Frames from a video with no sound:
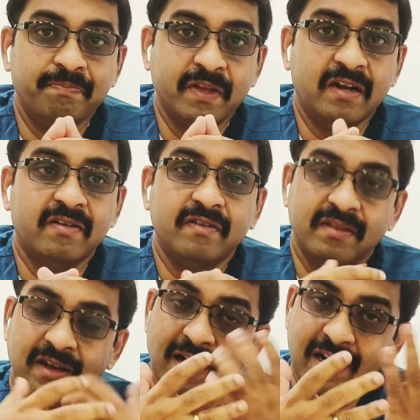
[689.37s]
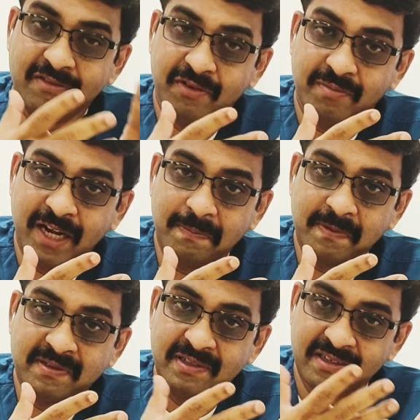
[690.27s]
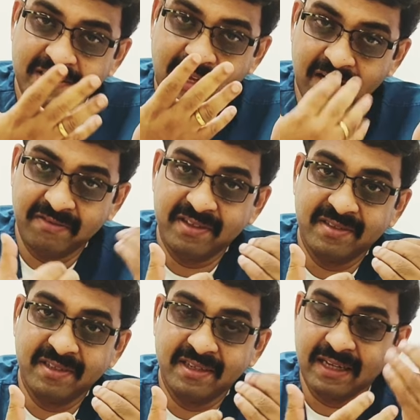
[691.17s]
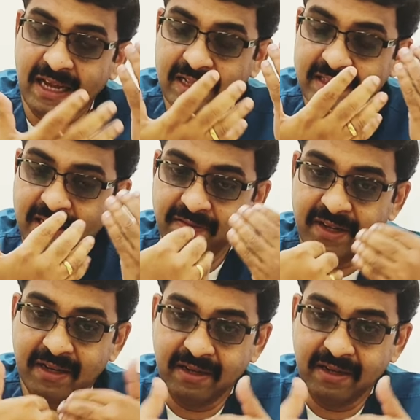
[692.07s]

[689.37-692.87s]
then the heart from that person is harvested and then we